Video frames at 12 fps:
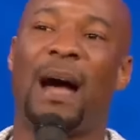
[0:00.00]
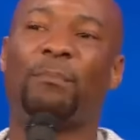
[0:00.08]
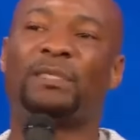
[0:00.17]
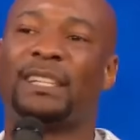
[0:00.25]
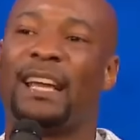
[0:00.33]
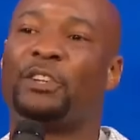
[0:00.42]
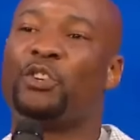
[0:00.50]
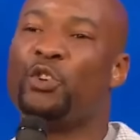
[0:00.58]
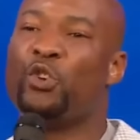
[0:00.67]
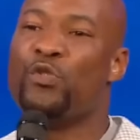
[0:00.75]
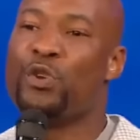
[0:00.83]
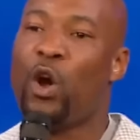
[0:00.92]
I'm saying, do
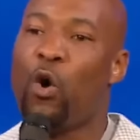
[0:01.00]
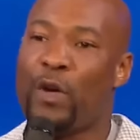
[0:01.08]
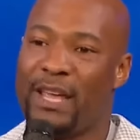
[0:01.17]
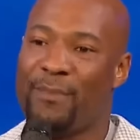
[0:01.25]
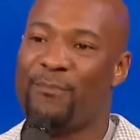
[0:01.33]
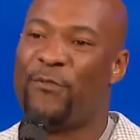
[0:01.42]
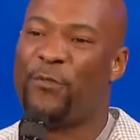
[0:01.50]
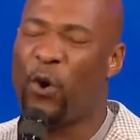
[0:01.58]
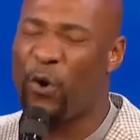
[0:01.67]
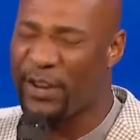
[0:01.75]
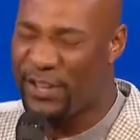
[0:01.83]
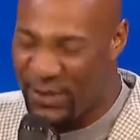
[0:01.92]
you know him
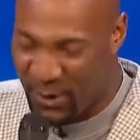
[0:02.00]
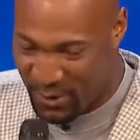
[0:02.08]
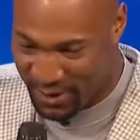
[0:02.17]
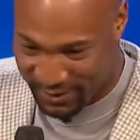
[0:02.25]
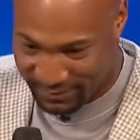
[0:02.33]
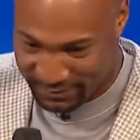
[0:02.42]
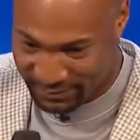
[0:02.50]
for yourself?